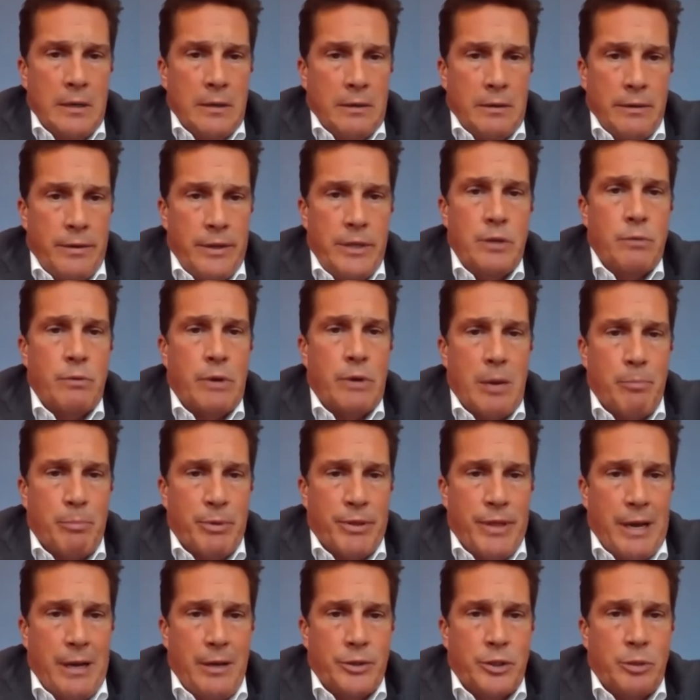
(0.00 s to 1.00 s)
the UK
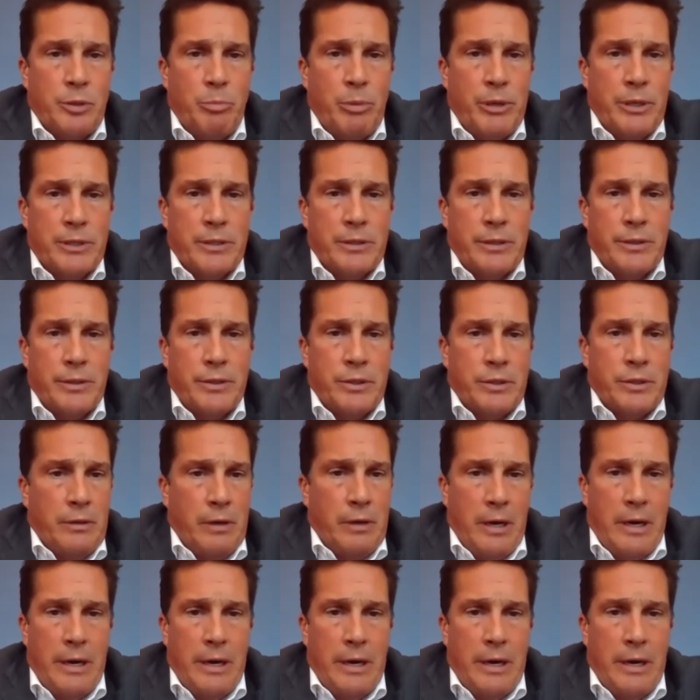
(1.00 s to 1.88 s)
pathology business